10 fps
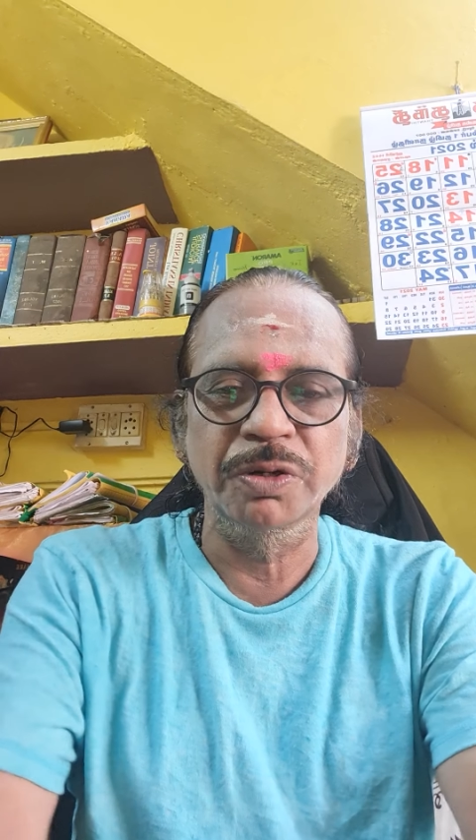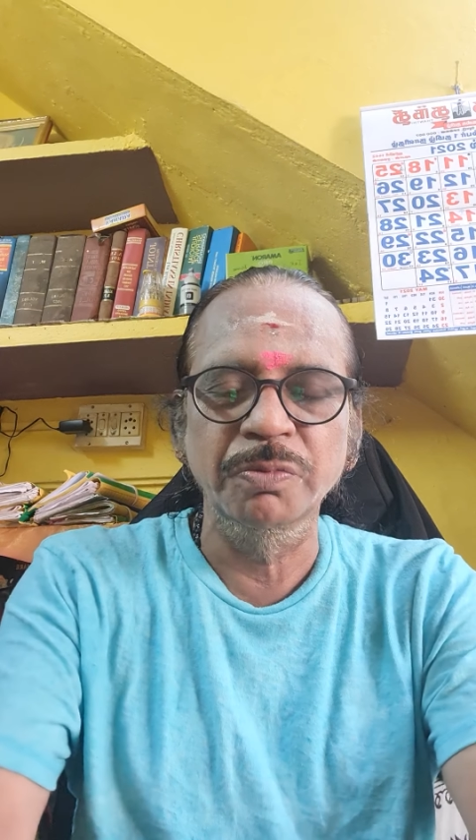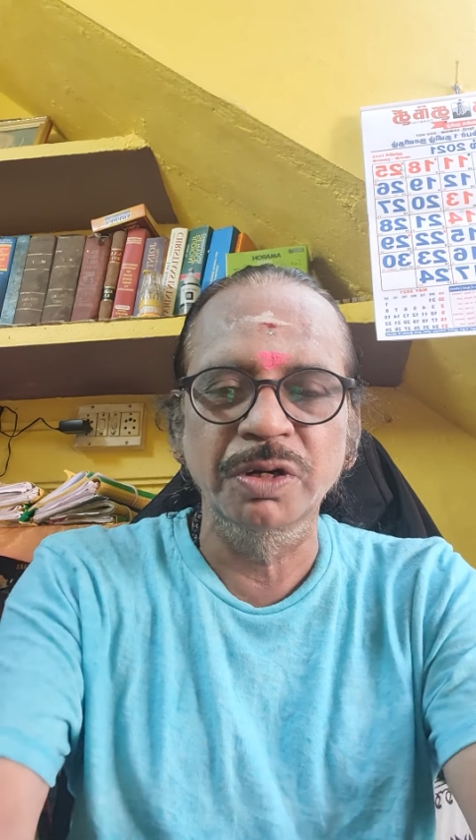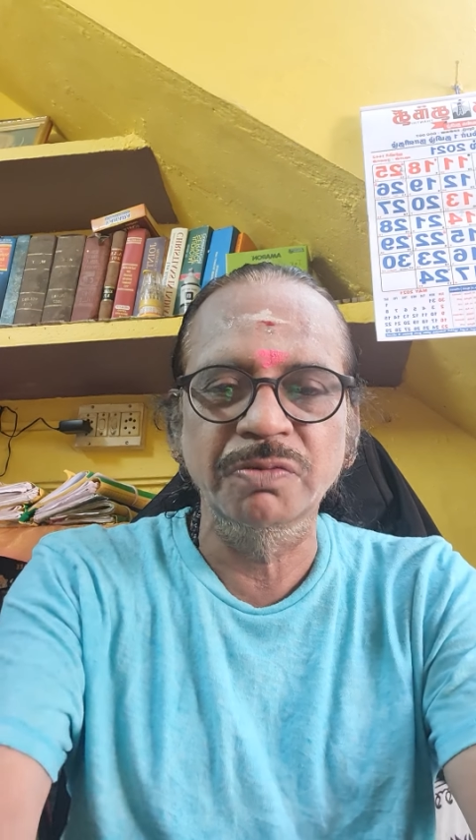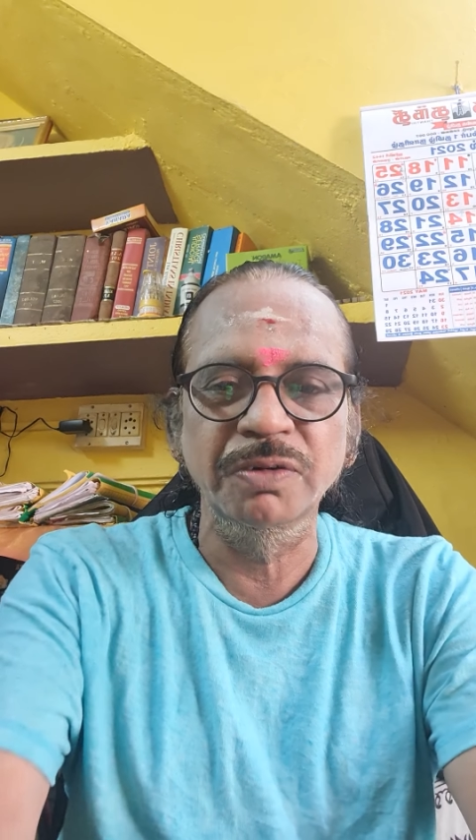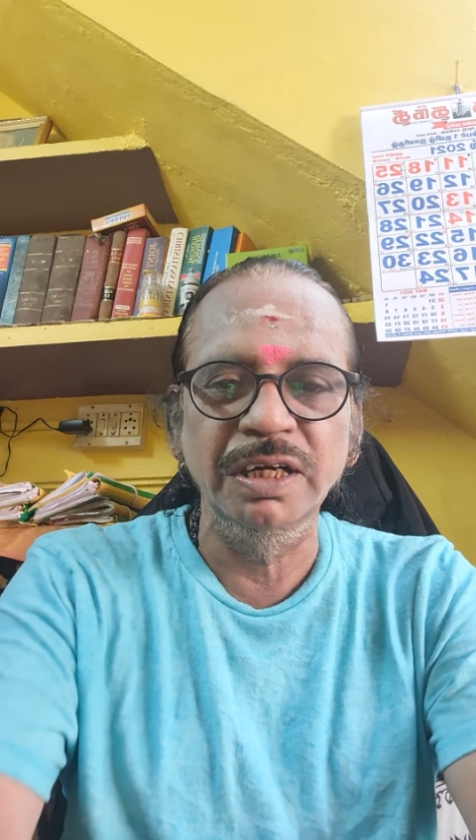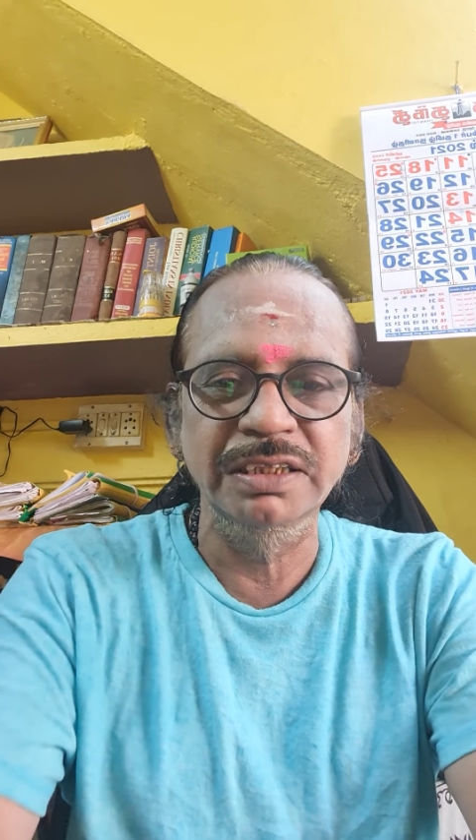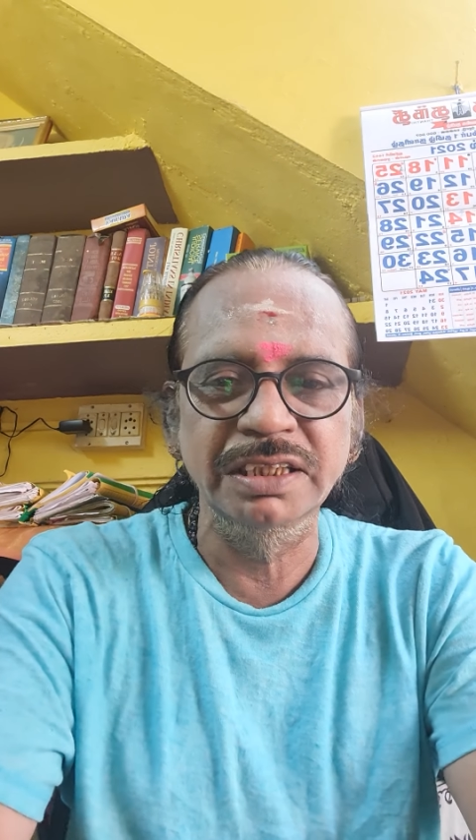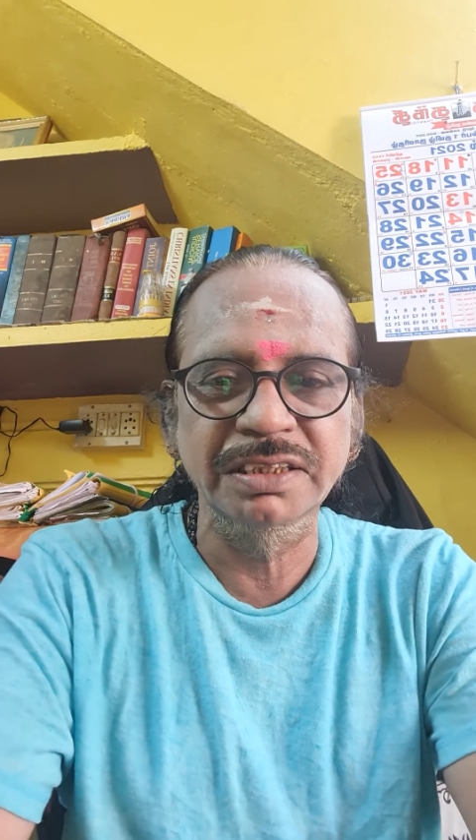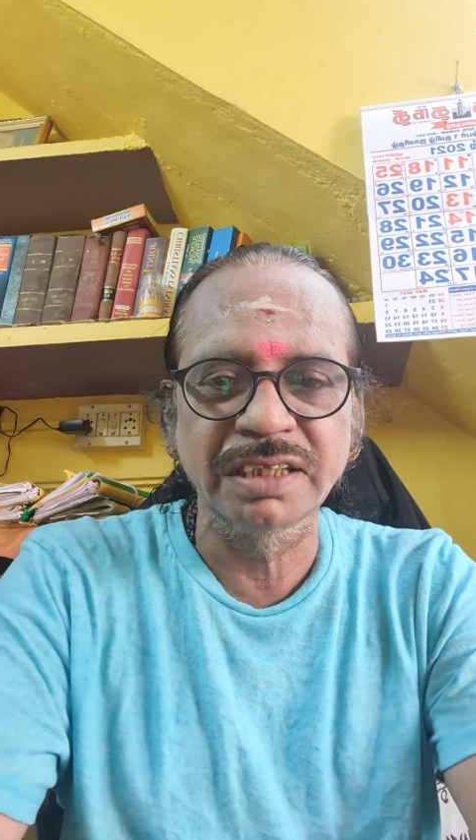remote
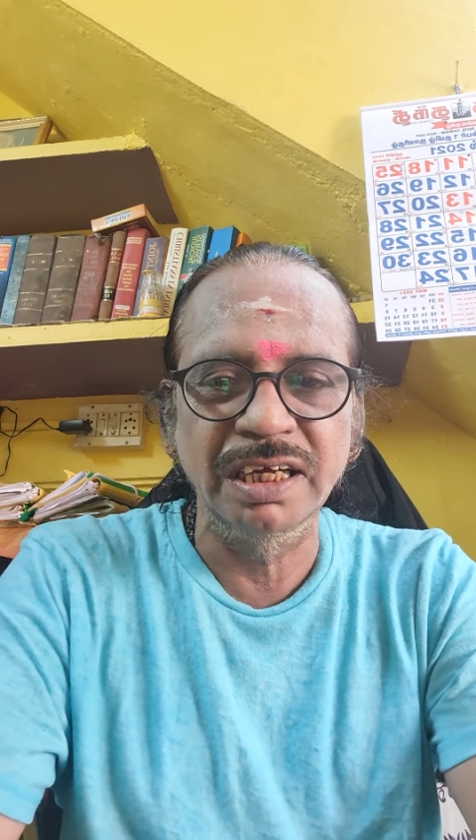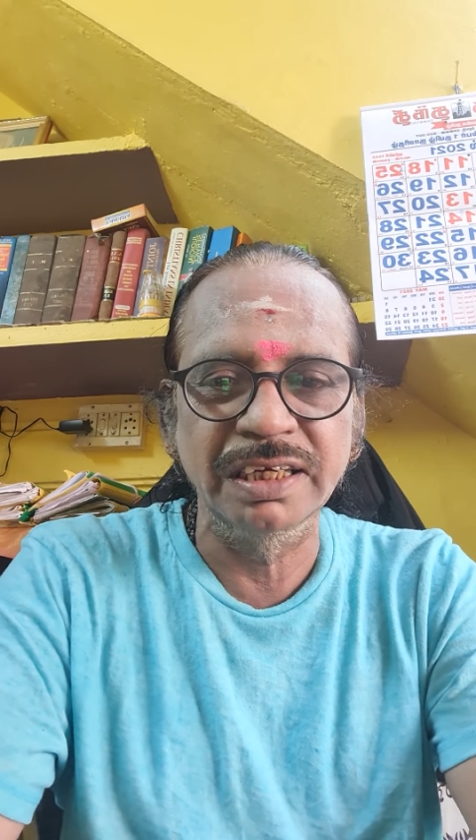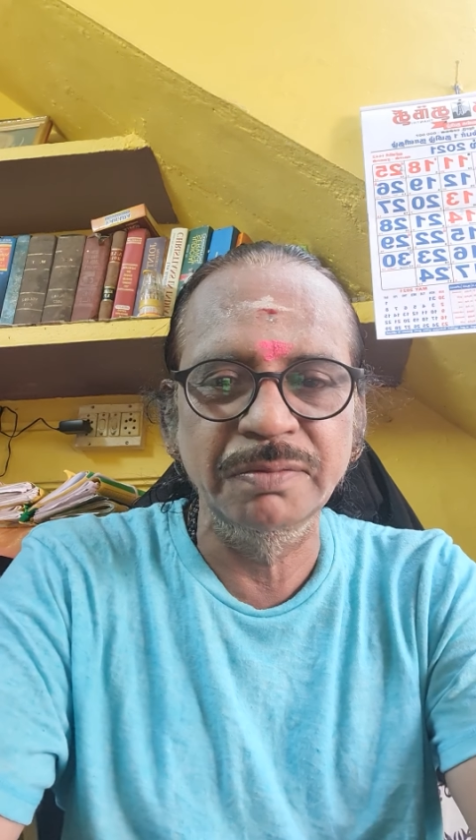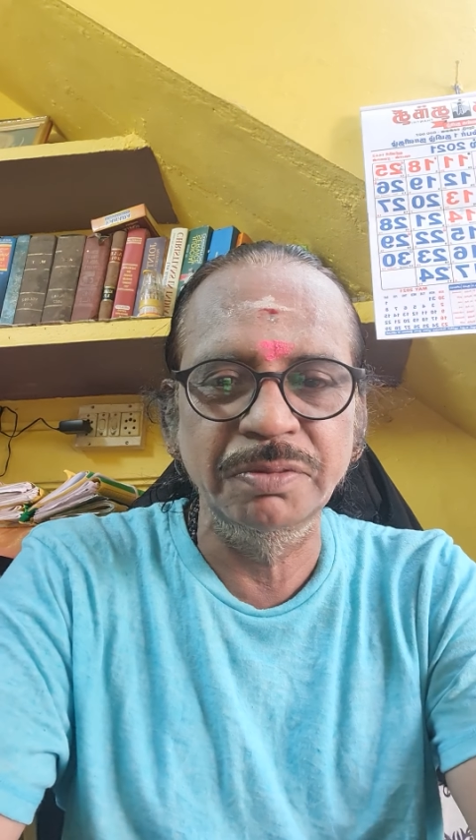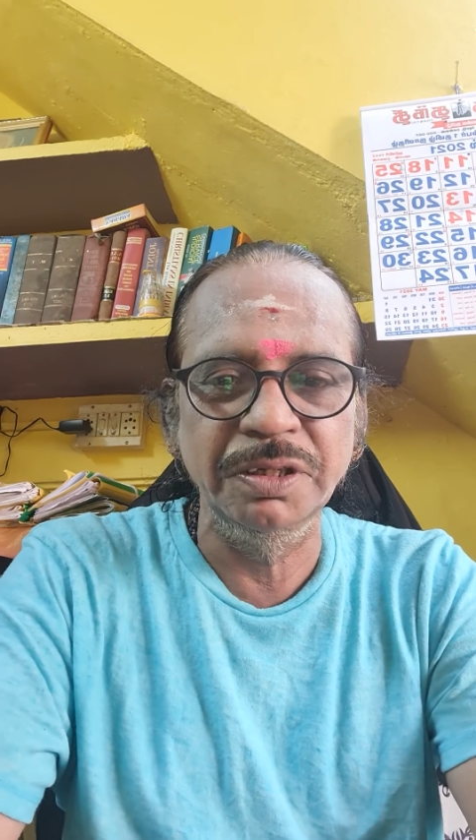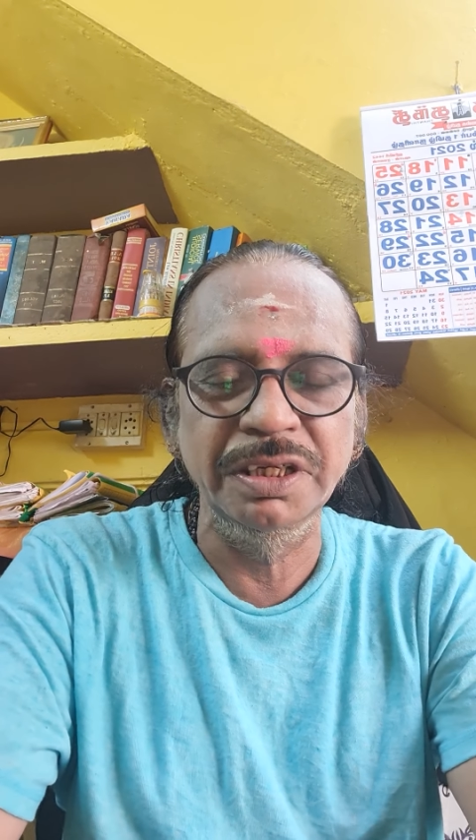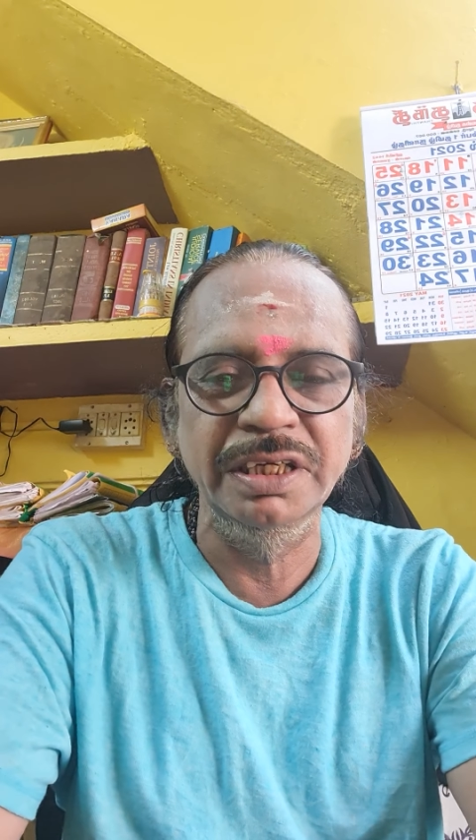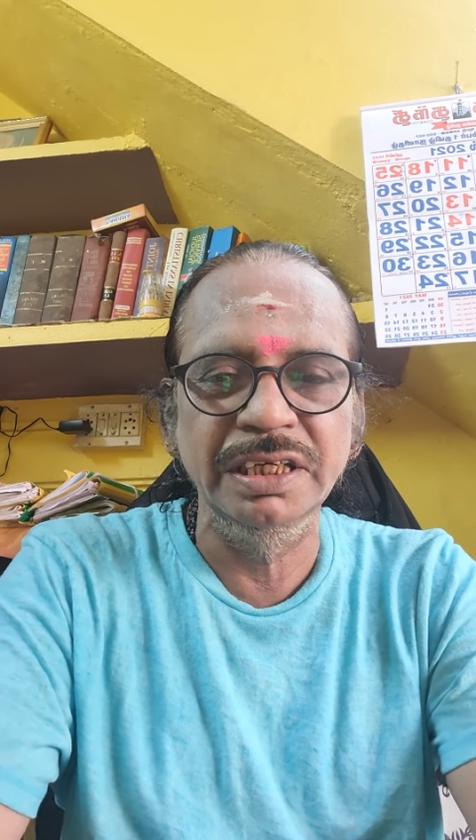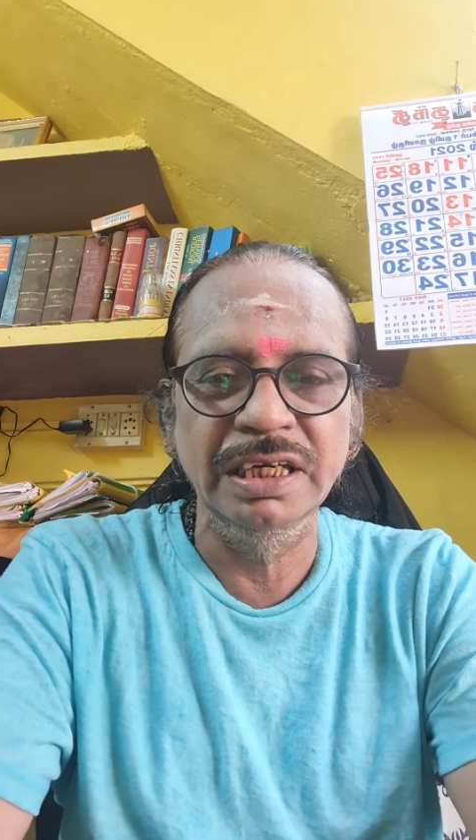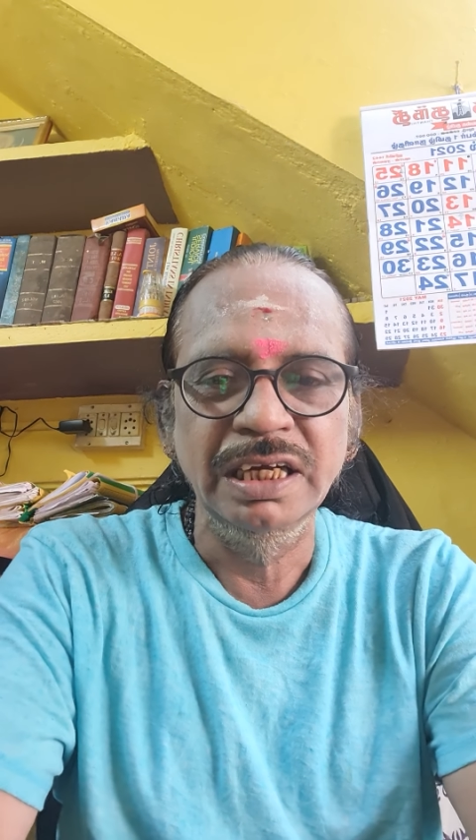villages are
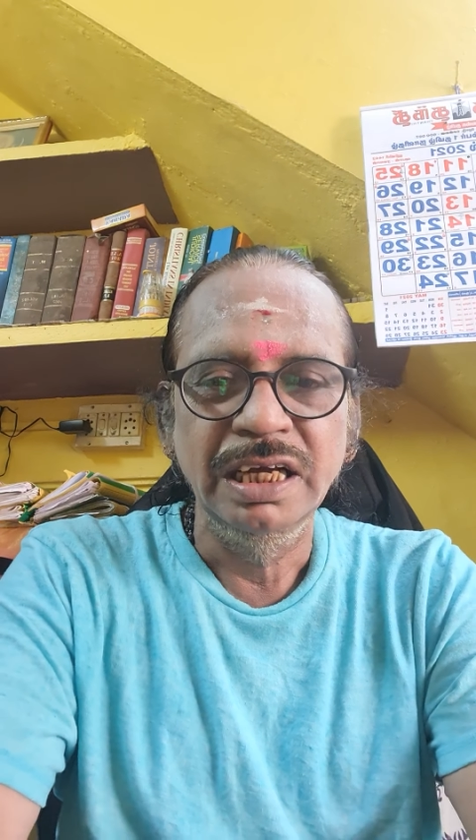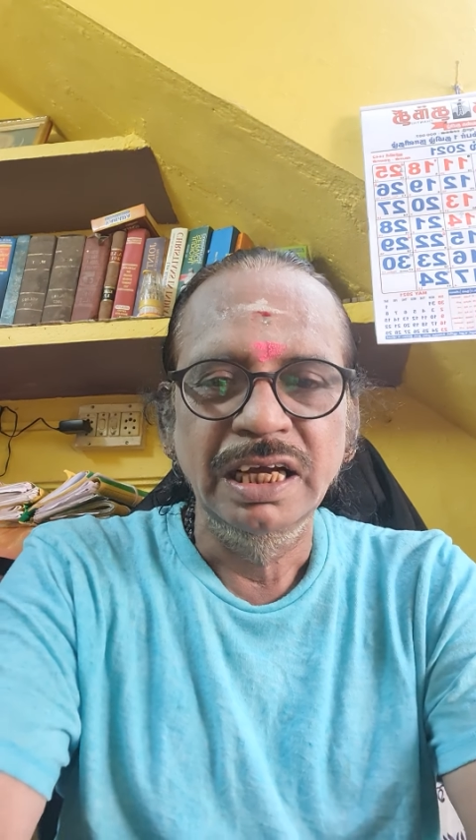bringing